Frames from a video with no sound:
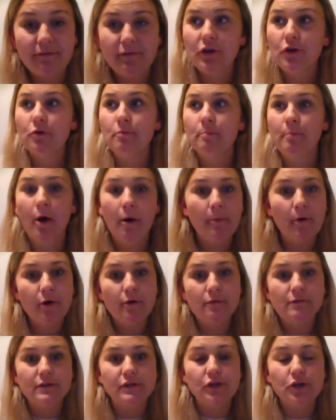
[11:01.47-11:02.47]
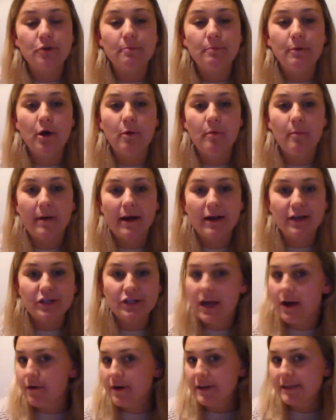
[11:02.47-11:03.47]
you pop over to Purple Mash,
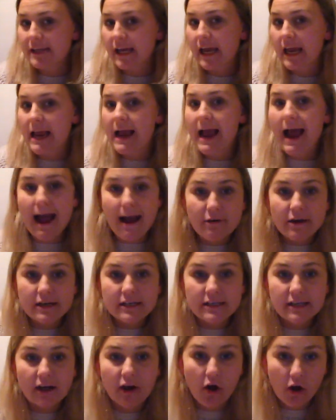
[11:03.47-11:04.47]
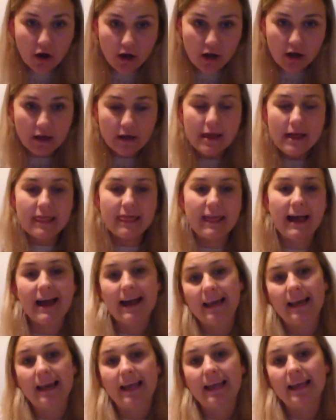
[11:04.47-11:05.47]
there is a character log that
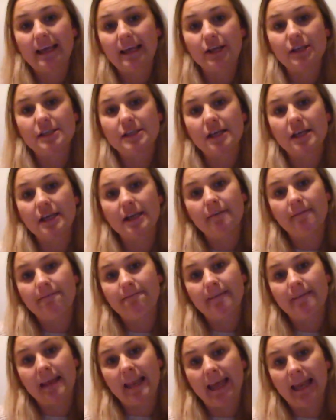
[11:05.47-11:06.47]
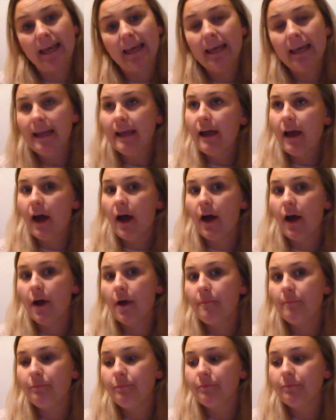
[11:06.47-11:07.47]
I'd like you to fill
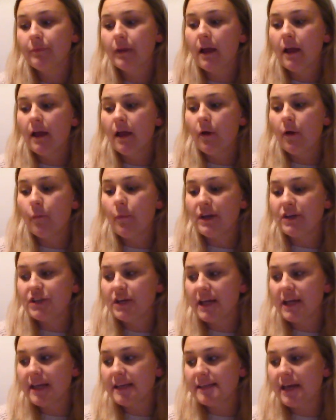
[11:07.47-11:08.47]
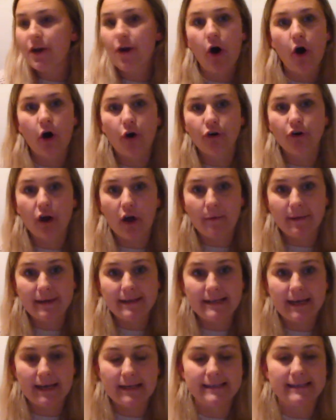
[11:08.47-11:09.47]
in, which is an ongoing
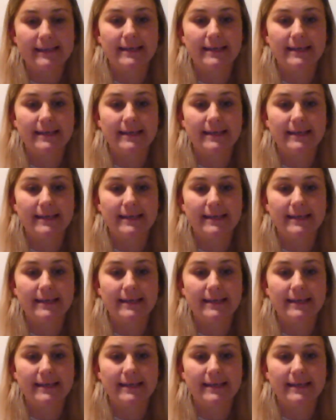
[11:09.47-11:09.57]
task.